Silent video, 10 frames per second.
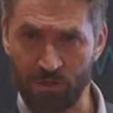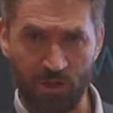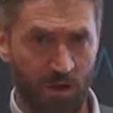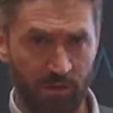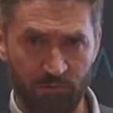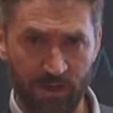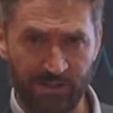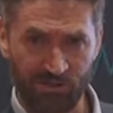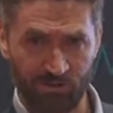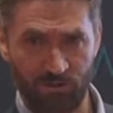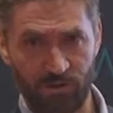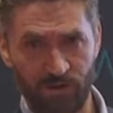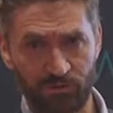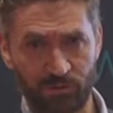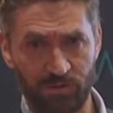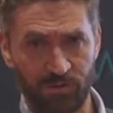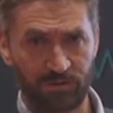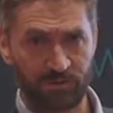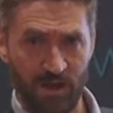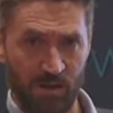a lot of additional things with
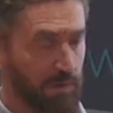this uh,